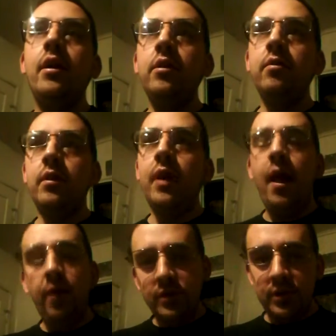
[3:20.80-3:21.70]
Luke
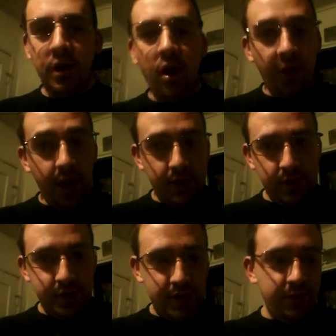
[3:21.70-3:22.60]
Gallows and Carl
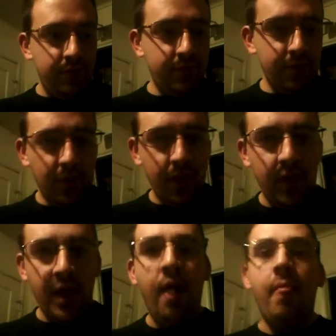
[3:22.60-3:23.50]
Anderson
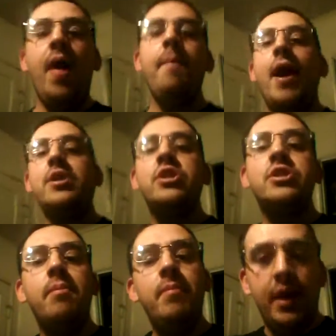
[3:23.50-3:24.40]
that match
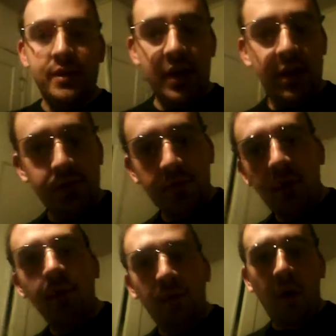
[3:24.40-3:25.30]
is up next and is
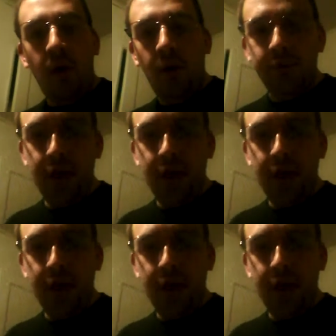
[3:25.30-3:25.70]
for the Raw